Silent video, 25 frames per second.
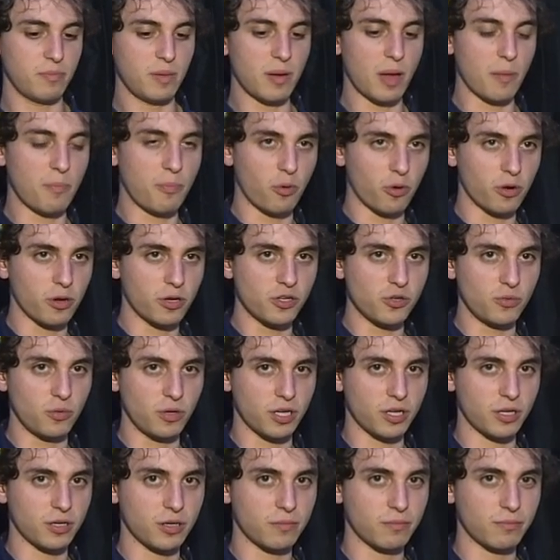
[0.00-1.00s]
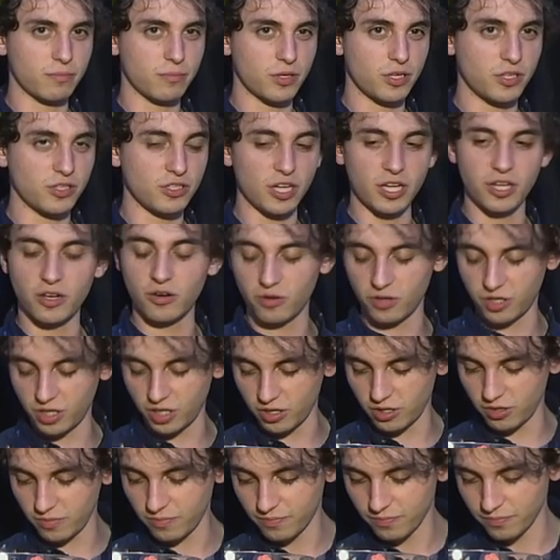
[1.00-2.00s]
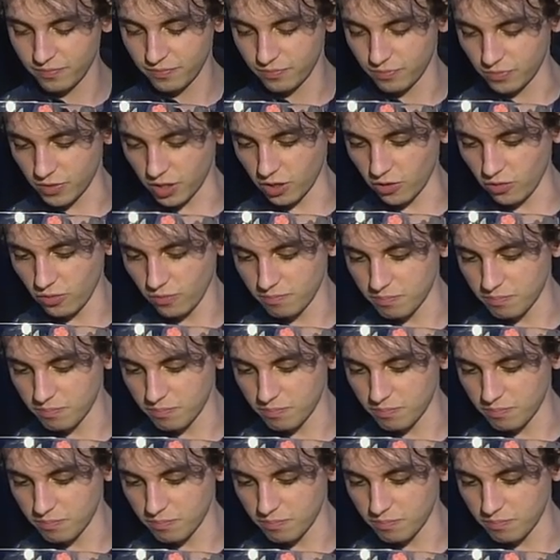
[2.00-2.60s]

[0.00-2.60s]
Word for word: maybe I poured it into a container here. No,